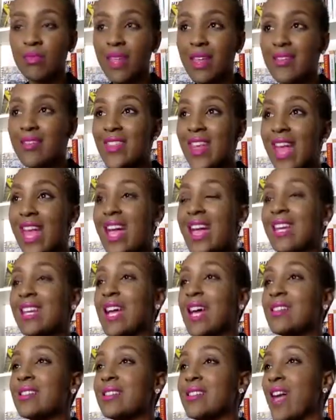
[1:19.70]

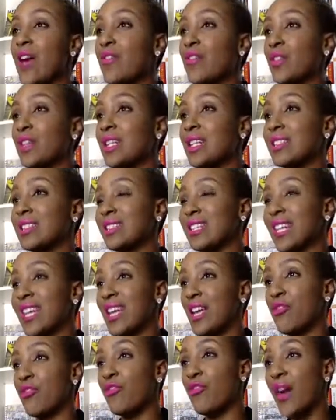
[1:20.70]
then
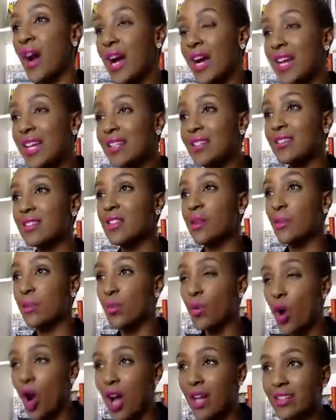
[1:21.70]
definitely find the
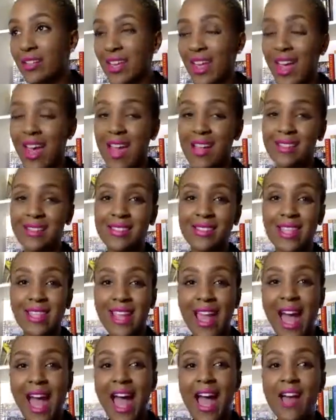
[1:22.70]
broadcasts that
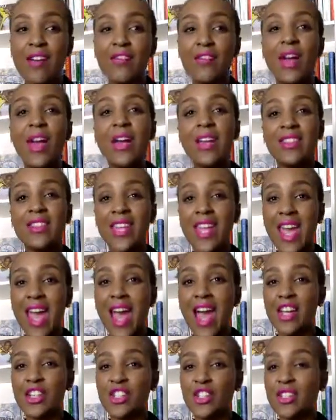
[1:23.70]
have the
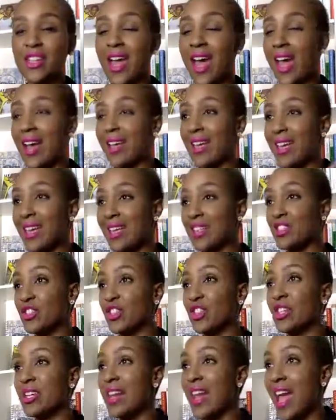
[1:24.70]
hashtag
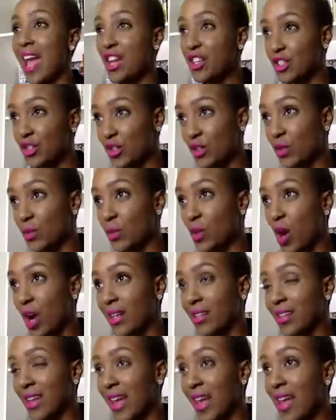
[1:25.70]
international
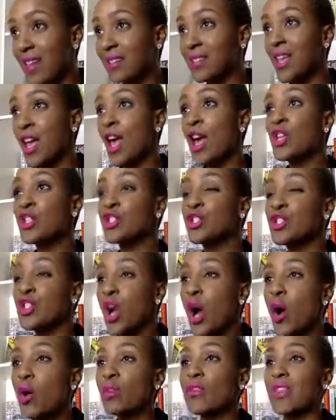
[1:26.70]
broadcast
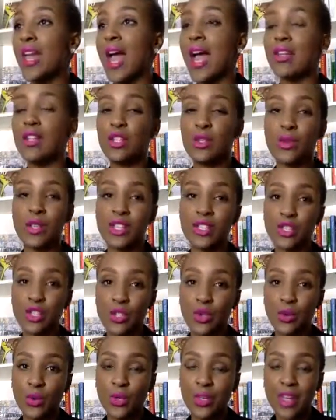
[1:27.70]
so that you can
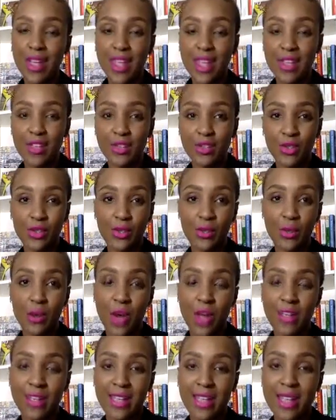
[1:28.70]
tune into the
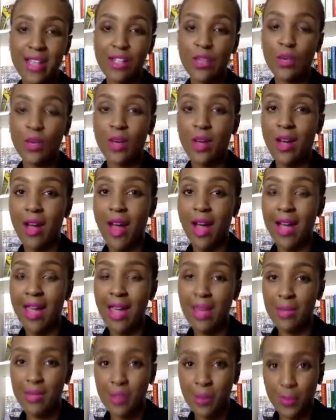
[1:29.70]
broadcast where I
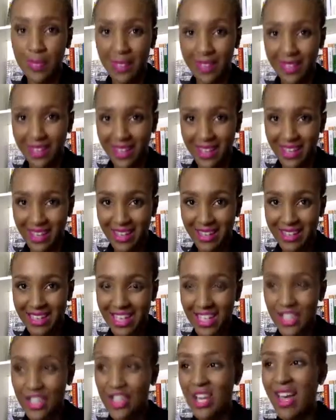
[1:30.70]
am speaking
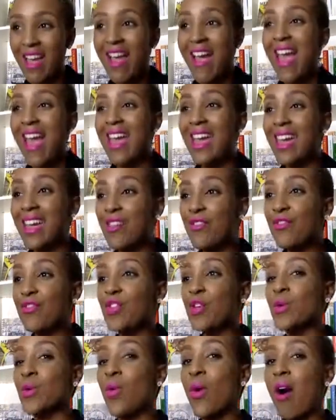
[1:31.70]
English. If
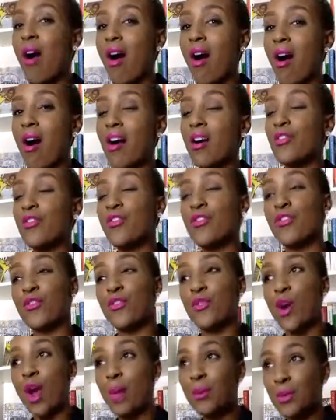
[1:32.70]
you are
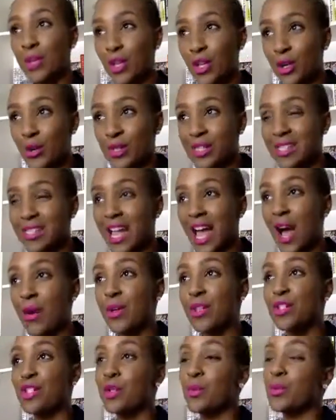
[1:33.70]
from
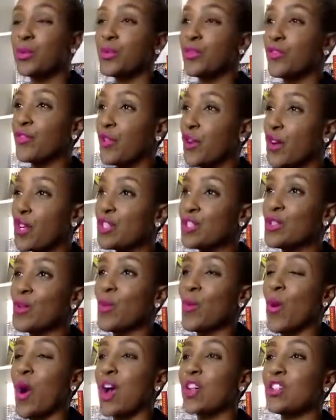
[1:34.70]
Curaçao and you prefer to
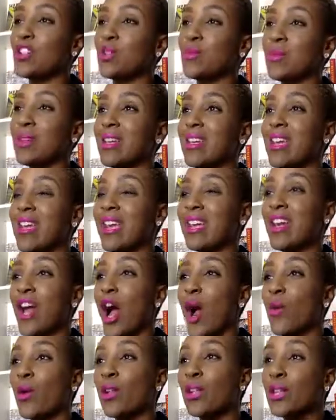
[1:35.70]
watch me in
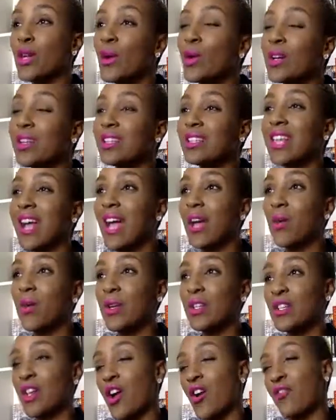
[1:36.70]
our local
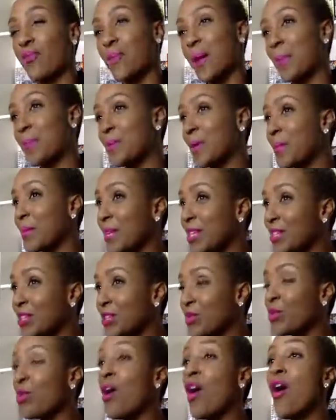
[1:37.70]
language of
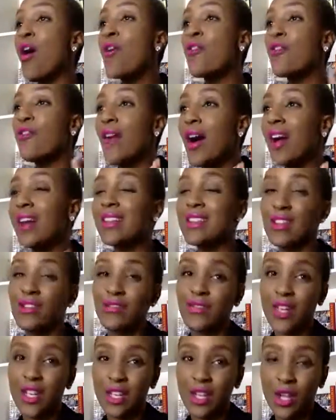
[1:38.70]
Papiamentu, find the
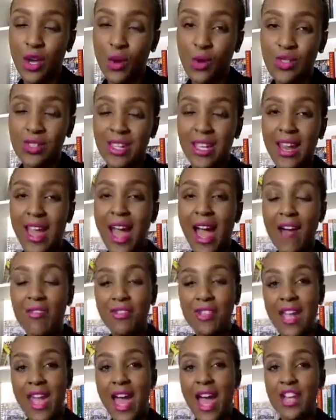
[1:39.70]
videos that have
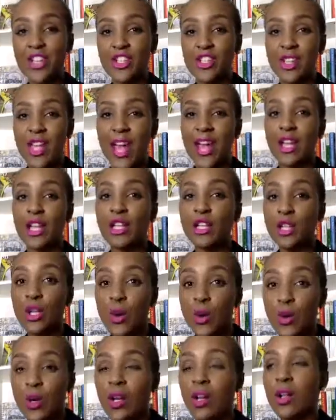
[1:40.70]
the hashtag
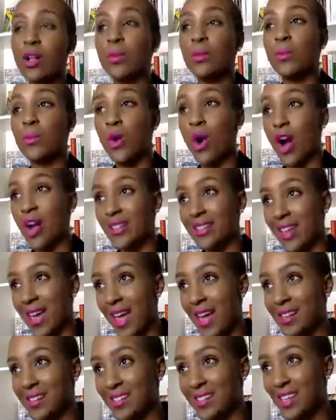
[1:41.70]
local
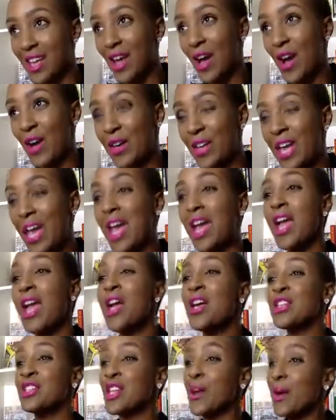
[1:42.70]
broadcast. Okay,
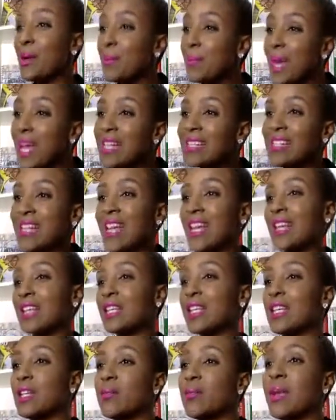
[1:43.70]
so it may take a
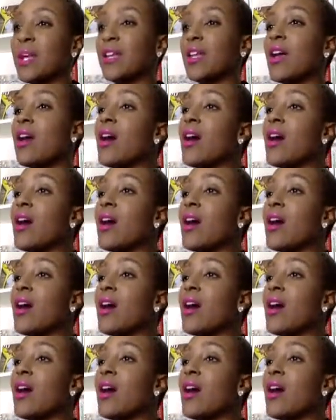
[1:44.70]
little bit